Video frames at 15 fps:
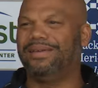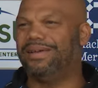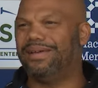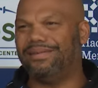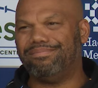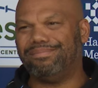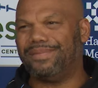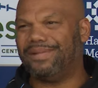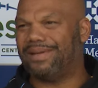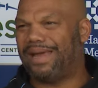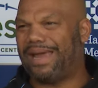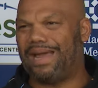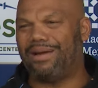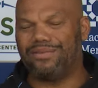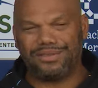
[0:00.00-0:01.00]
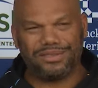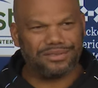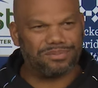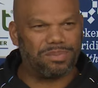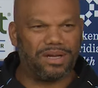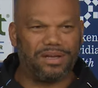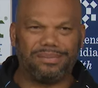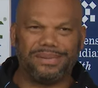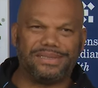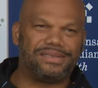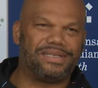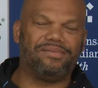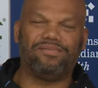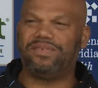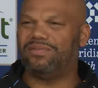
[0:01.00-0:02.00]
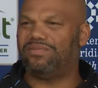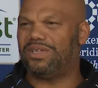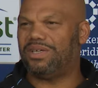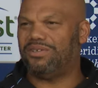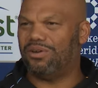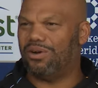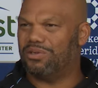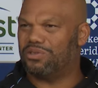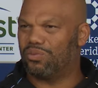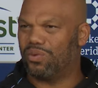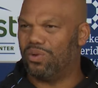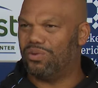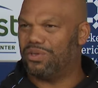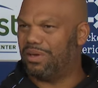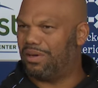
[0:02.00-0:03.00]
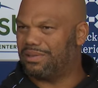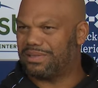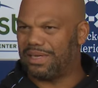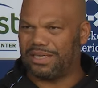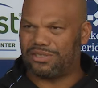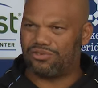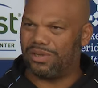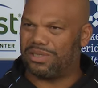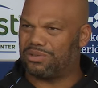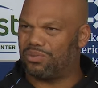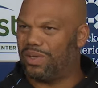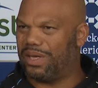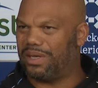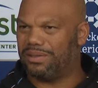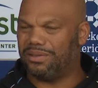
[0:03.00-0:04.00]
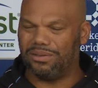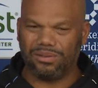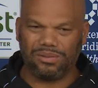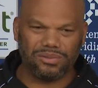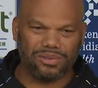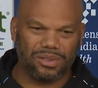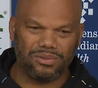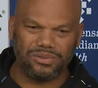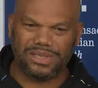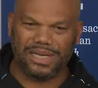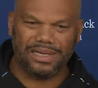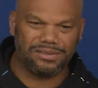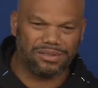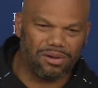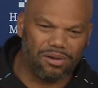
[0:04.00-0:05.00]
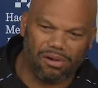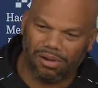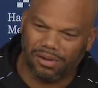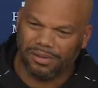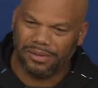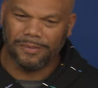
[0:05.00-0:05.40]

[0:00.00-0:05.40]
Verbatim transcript: it averages probably 10, 15 yards of roll yards, like Tress Way. Those guys are hard.